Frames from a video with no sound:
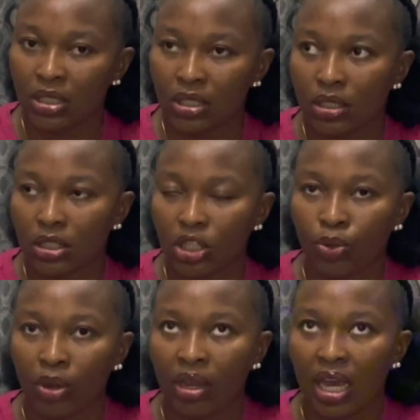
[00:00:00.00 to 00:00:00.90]
reasons,
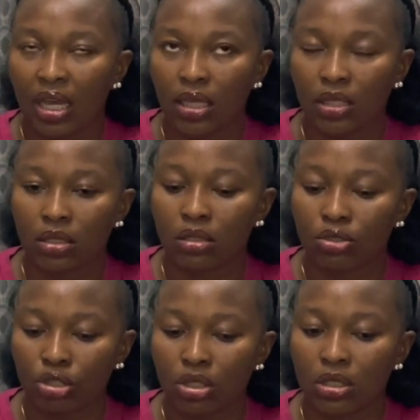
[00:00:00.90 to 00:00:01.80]
January has
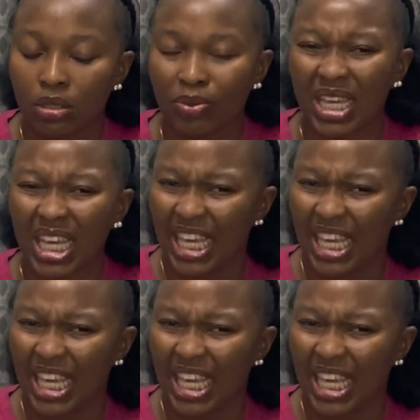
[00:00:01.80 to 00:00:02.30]
just been